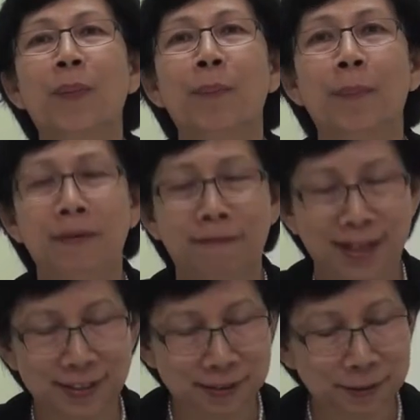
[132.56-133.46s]
blood
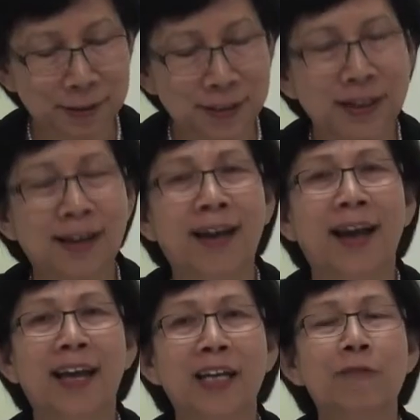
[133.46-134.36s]
vessels.
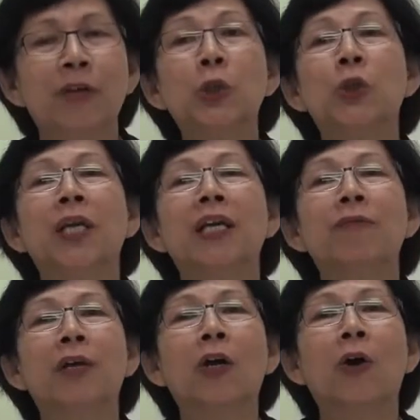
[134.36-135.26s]
And eventually
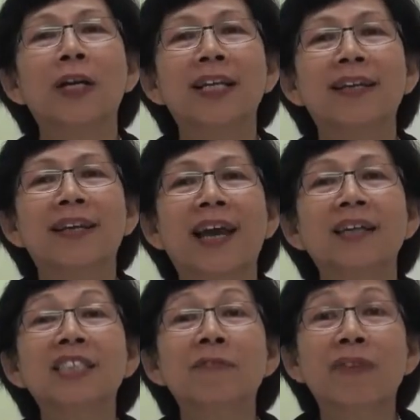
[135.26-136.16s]
we call it
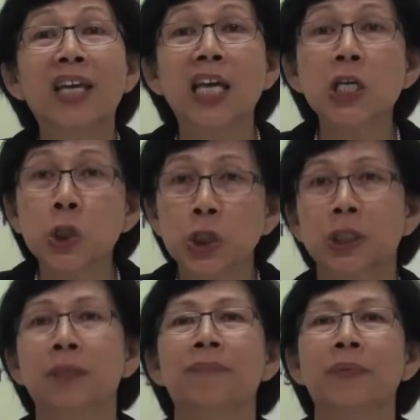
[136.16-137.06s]

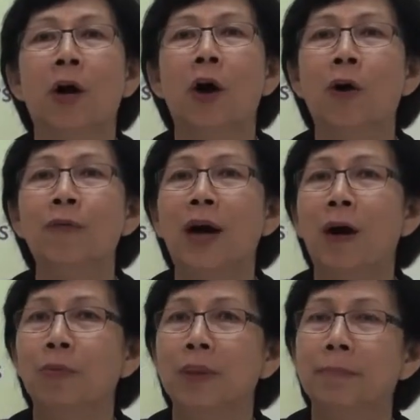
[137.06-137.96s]
calcification of
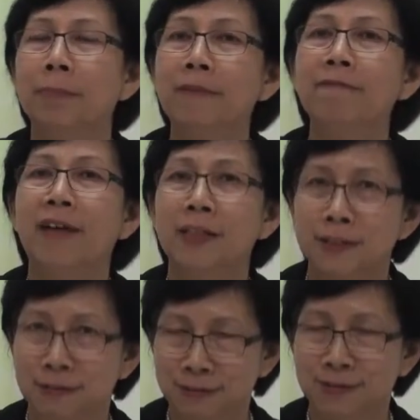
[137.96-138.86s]
our blood
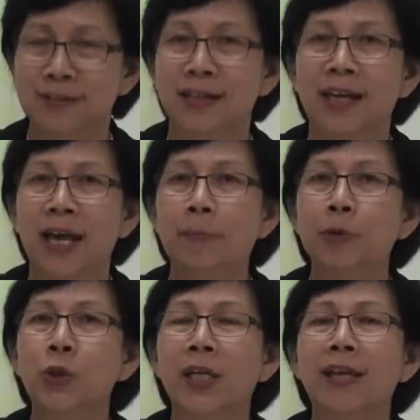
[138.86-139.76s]
vessels,
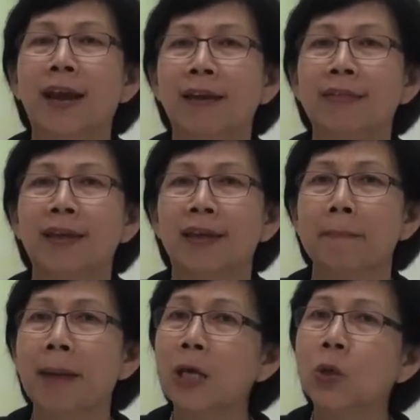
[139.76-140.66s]
especially at the
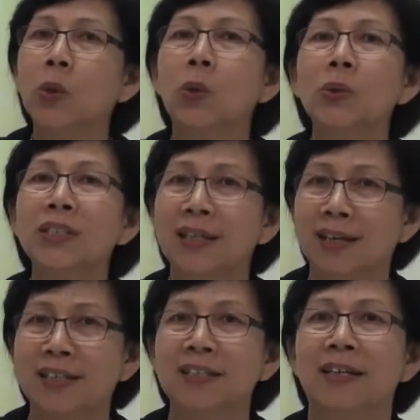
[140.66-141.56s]
micro
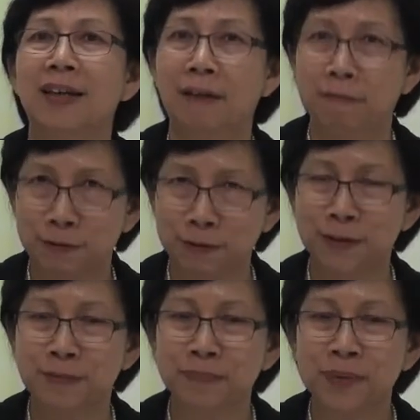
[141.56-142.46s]
circulation
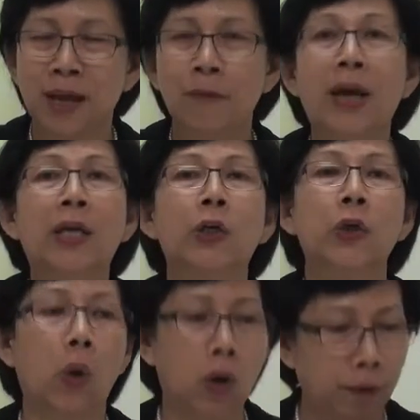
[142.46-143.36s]
levels. When
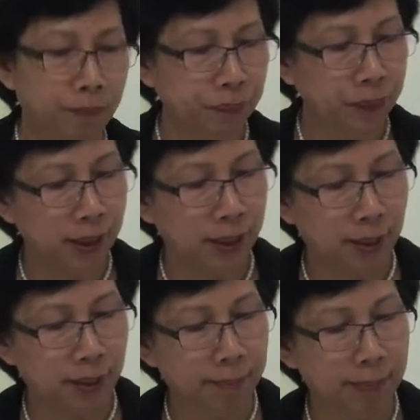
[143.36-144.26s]
your
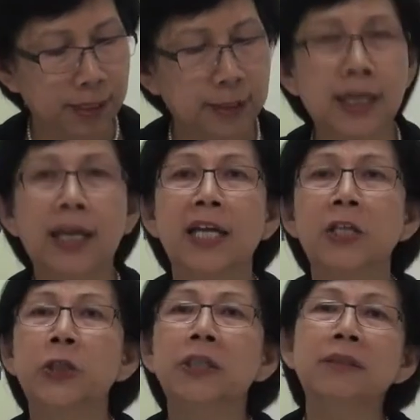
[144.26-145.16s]
blood
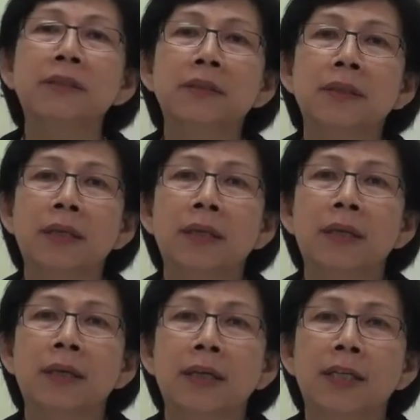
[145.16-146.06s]
circulation
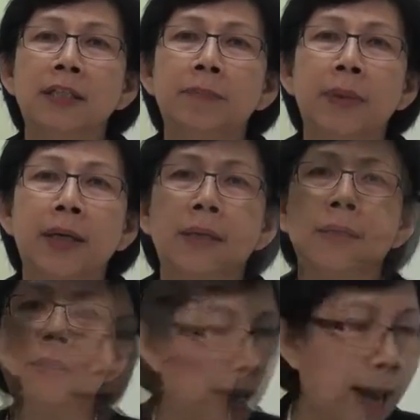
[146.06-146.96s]
is
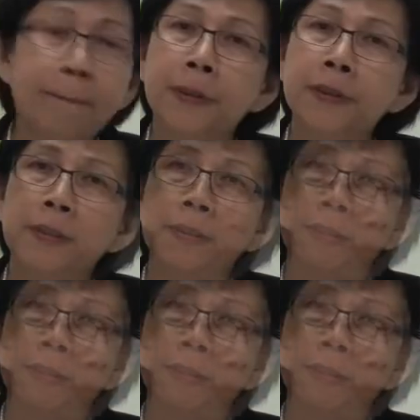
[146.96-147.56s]
being hampered,